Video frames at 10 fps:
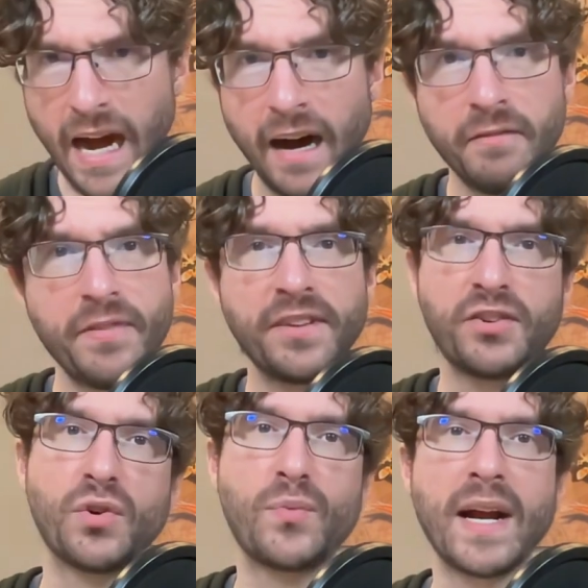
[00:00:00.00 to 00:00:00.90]
of this
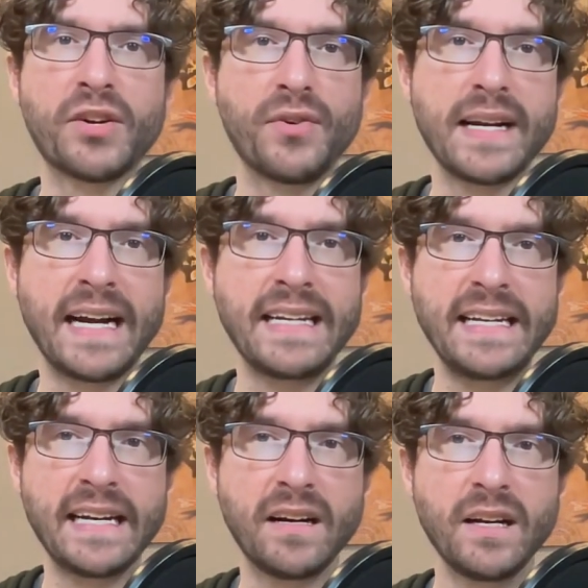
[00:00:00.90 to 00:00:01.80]
directory
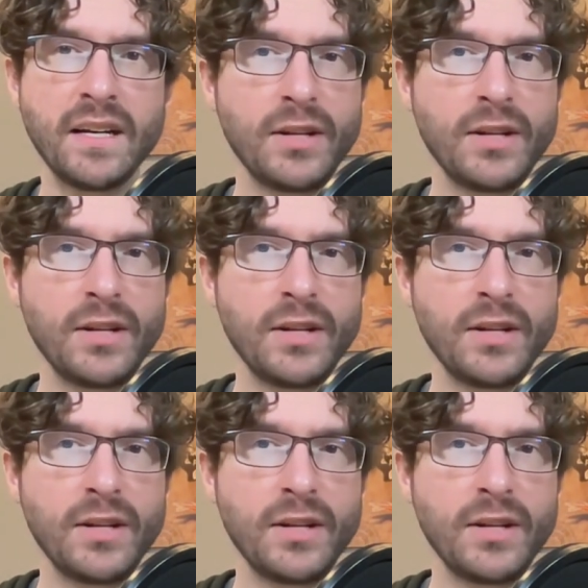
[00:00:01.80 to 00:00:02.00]
idea.